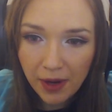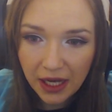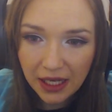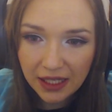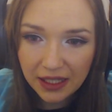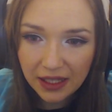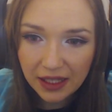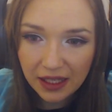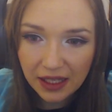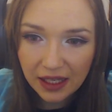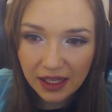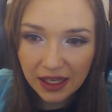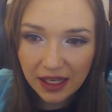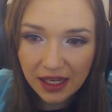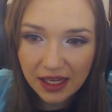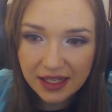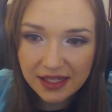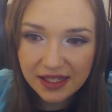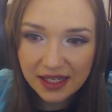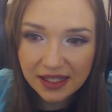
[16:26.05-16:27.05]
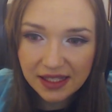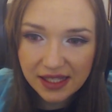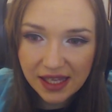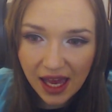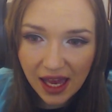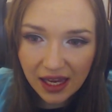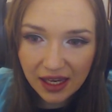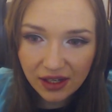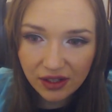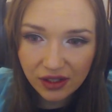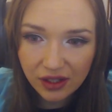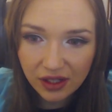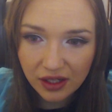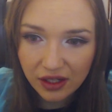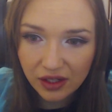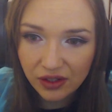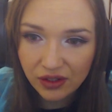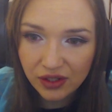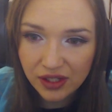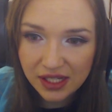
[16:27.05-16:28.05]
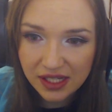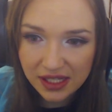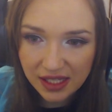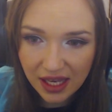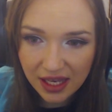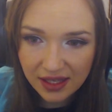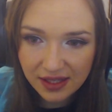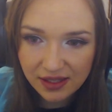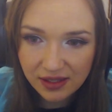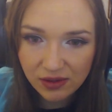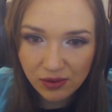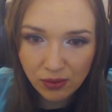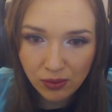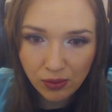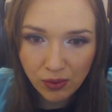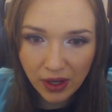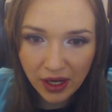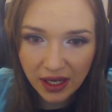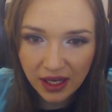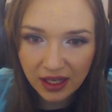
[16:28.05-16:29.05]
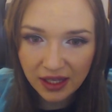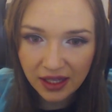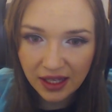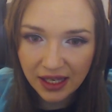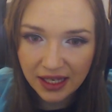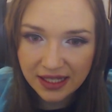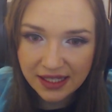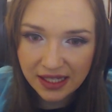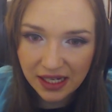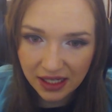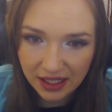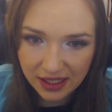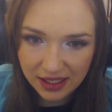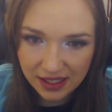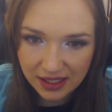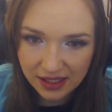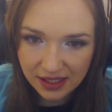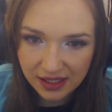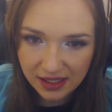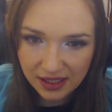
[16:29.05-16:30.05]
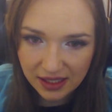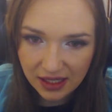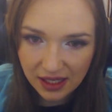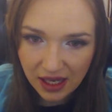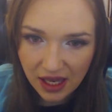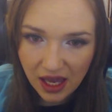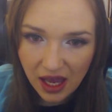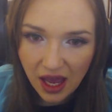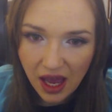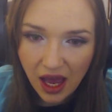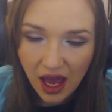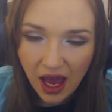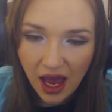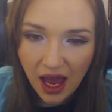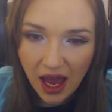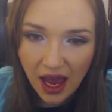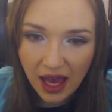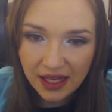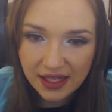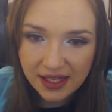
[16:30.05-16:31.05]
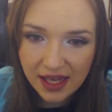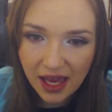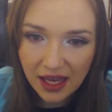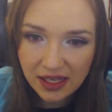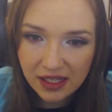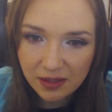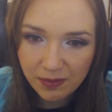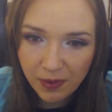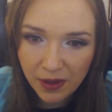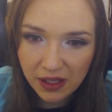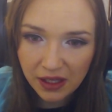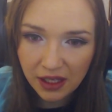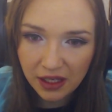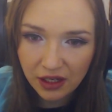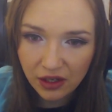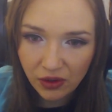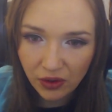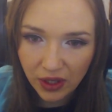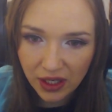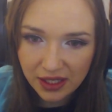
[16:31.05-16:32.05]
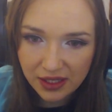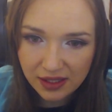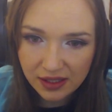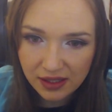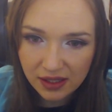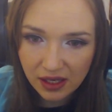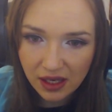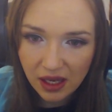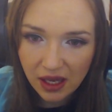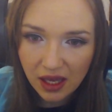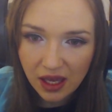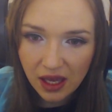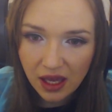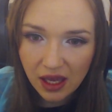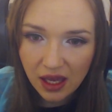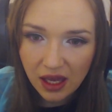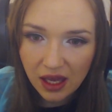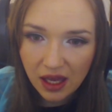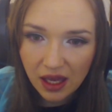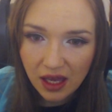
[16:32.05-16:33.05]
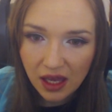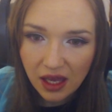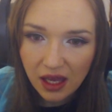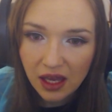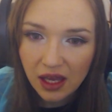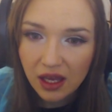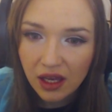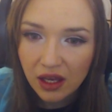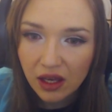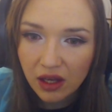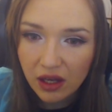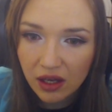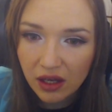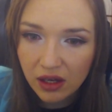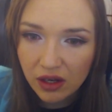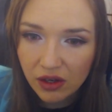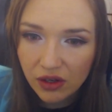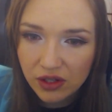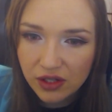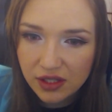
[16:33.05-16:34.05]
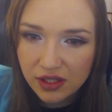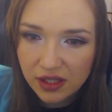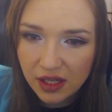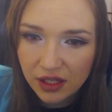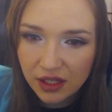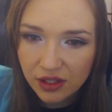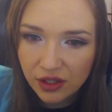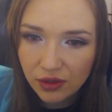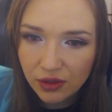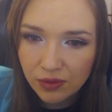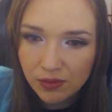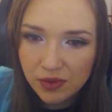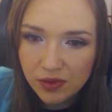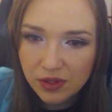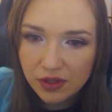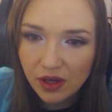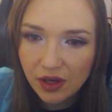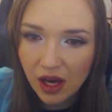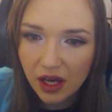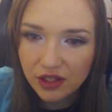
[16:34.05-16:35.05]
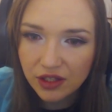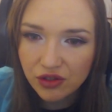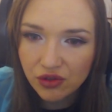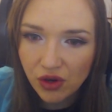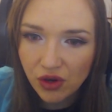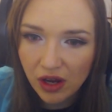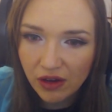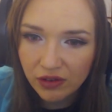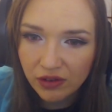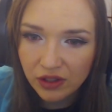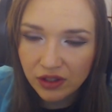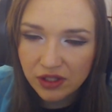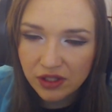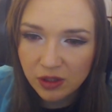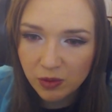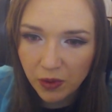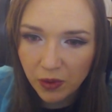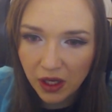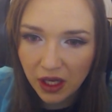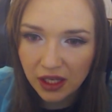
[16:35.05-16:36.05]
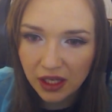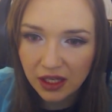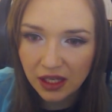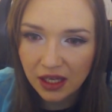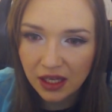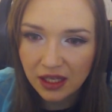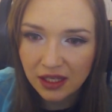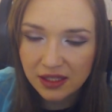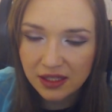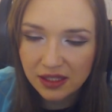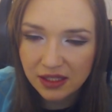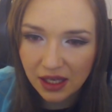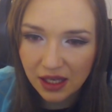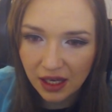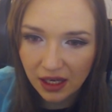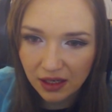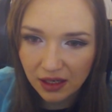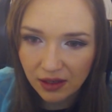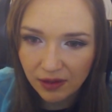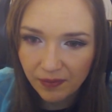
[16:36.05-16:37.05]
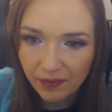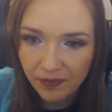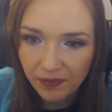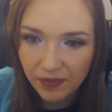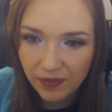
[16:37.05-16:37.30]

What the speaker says: But his attack resets when it does. Attack speed increase, Crescendum's travel speed instead.